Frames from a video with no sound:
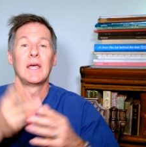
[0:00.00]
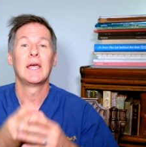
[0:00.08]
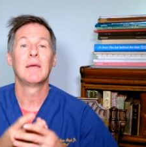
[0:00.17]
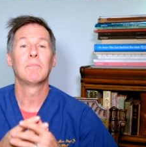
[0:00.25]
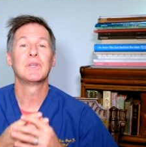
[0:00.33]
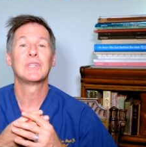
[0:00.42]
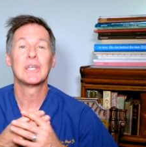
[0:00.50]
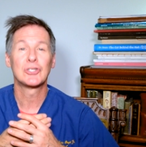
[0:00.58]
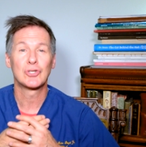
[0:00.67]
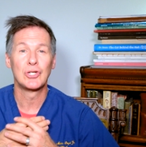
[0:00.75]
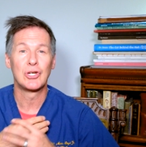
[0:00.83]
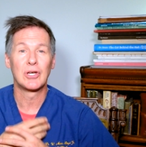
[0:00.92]
and
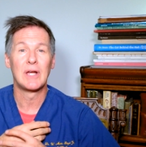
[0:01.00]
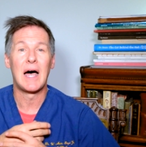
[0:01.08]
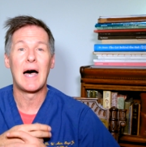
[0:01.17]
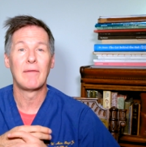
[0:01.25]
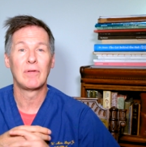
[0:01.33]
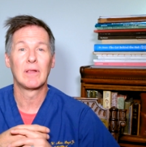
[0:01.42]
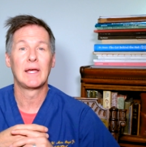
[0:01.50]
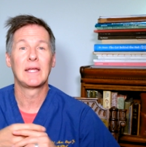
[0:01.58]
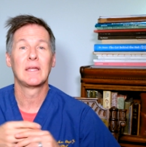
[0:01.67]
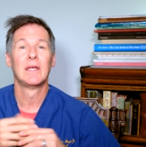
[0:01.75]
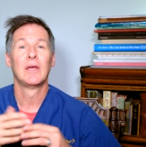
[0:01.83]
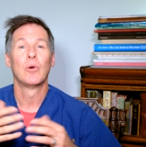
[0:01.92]
potentially you can ovulate
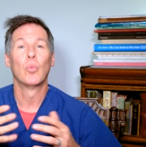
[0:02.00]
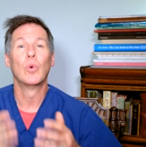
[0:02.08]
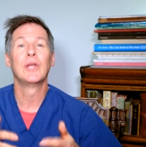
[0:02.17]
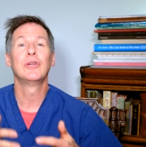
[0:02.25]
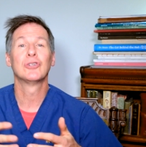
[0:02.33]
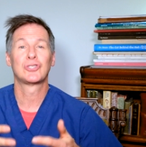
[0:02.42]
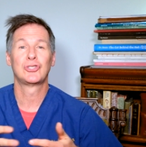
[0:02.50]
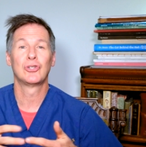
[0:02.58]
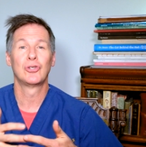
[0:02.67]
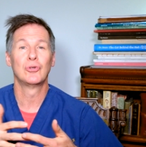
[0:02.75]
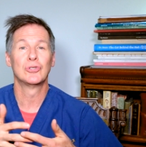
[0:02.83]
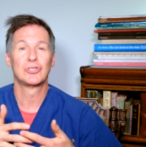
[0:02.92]
when you're still
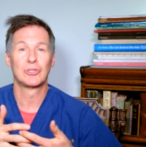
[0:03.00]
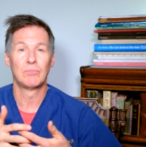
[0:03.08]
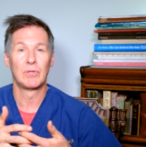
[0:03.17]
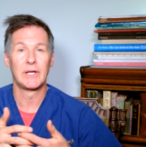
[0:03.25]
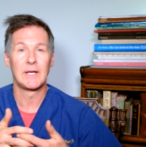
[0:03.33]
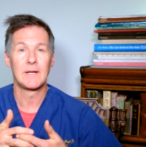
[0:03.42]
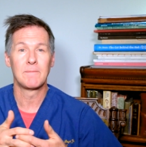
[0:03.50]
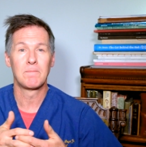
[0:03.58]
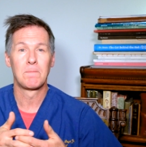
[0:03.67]
doing some bleeding.